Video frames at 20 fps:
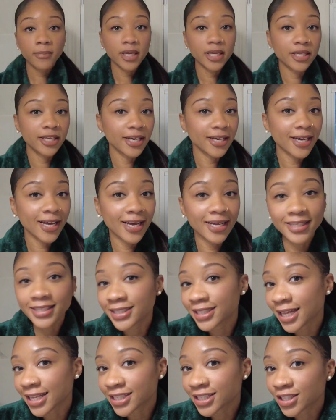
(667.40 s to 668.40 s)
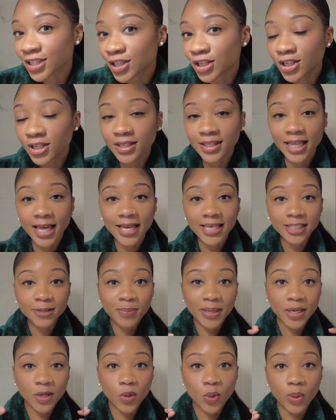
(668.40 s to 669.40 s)
and yeah guys, that's the look. That is
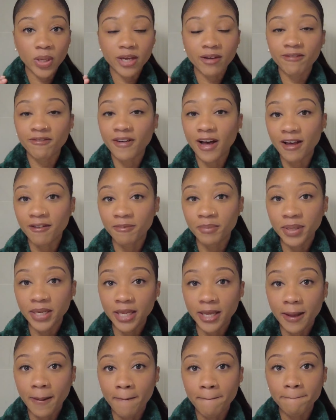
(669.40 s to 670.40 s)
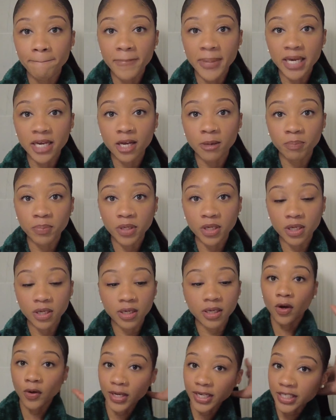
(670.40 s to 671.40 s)
my quick five minute makeup
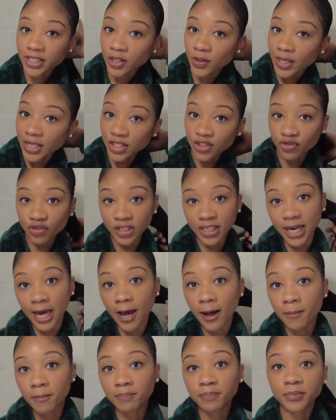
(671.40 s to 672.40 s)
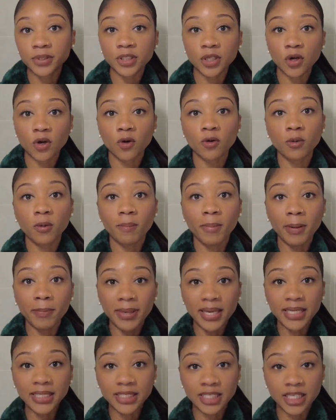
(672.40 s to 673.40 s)
look. Okay, so let's recap. So my
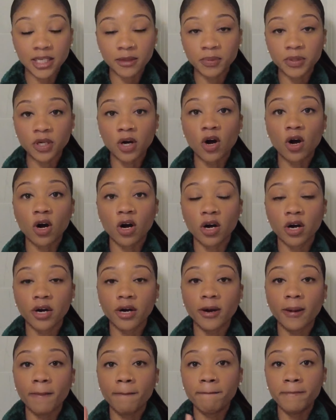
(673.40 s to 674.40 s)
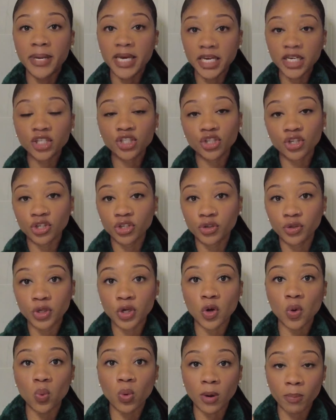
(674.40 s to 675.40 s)
main tips are making sure you
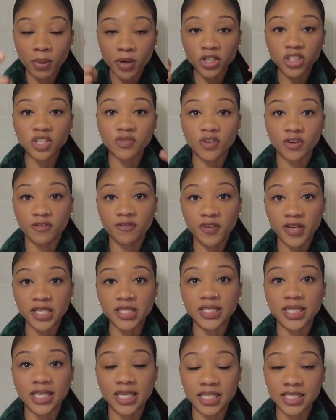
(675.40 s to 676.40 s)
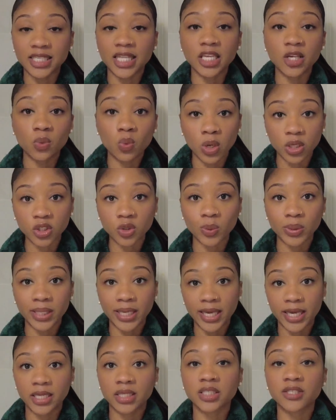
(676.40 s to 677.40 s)
know what parts of your face it is that you want to
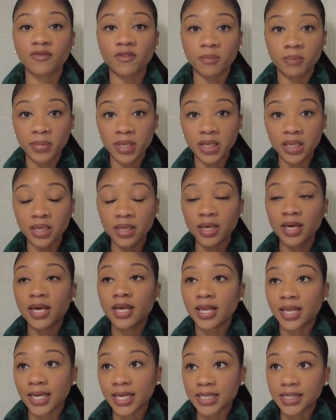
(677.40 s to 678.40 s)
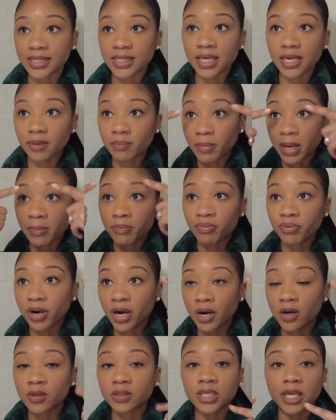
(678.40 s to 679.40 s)
enhance. For me, like I said, my
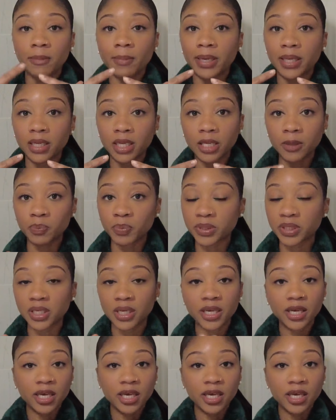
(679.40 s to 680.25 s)
brows and my lips,